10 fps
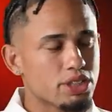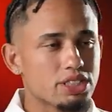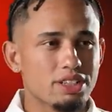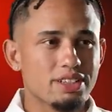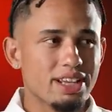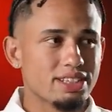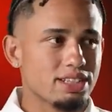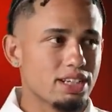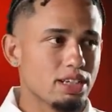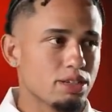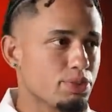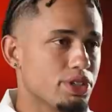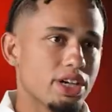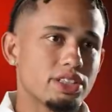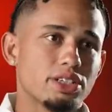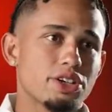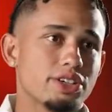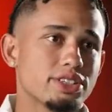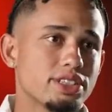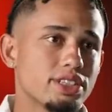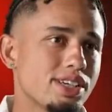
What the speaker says: start texting, we change the jersey.